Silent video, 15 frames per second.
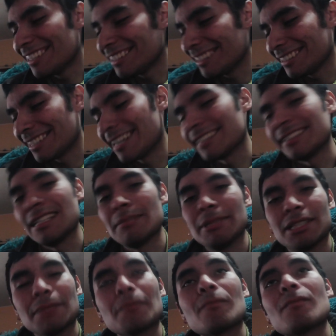God damn it.
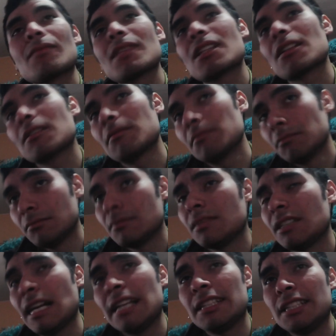
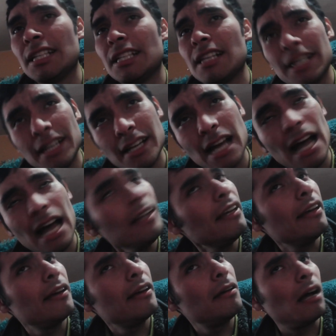1999.
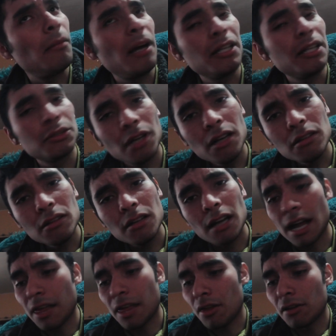Am I wrong?
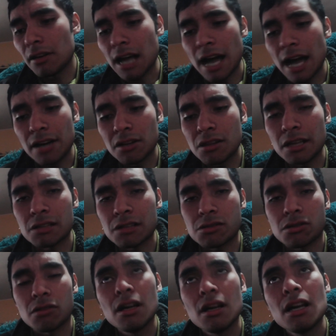I don't think
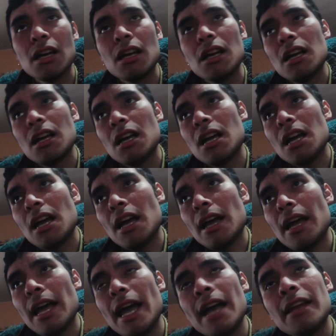so.
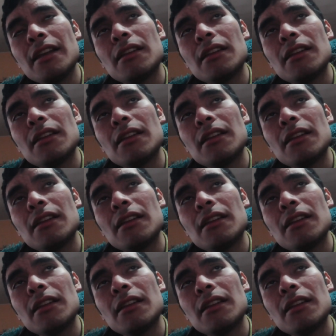And